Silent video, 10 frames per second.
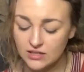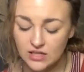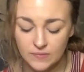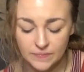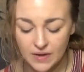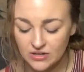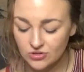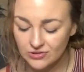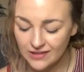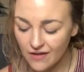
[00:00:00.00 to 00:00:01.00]
keep up on
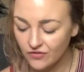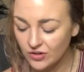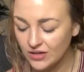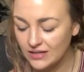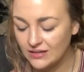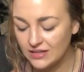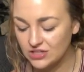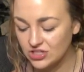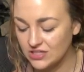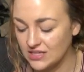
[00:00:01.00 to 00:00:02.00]
your level, and
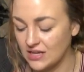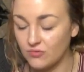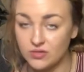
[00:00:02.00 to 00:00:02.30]
it's just, it